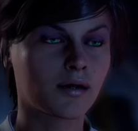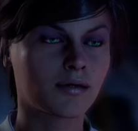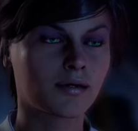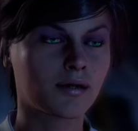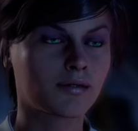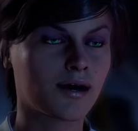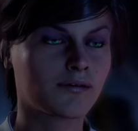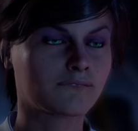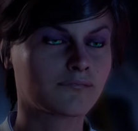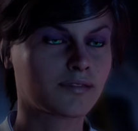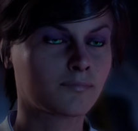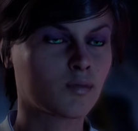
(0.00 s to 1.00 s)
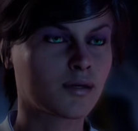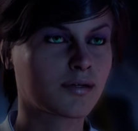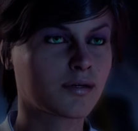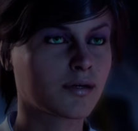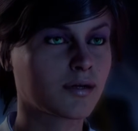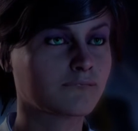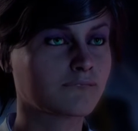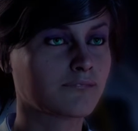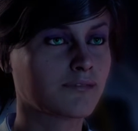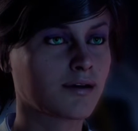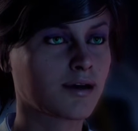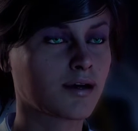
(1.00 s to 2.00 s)
Until they have somewhere to live.
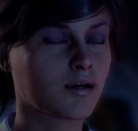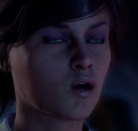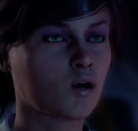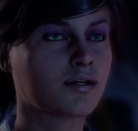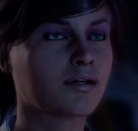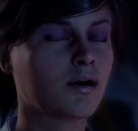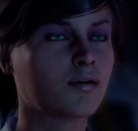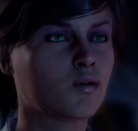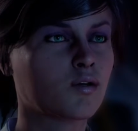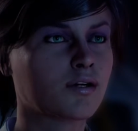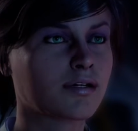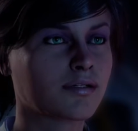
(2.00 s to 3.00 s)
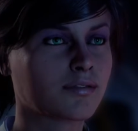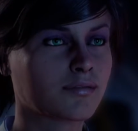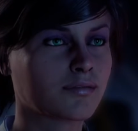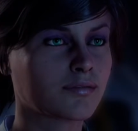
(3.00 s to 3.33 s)
A golden world.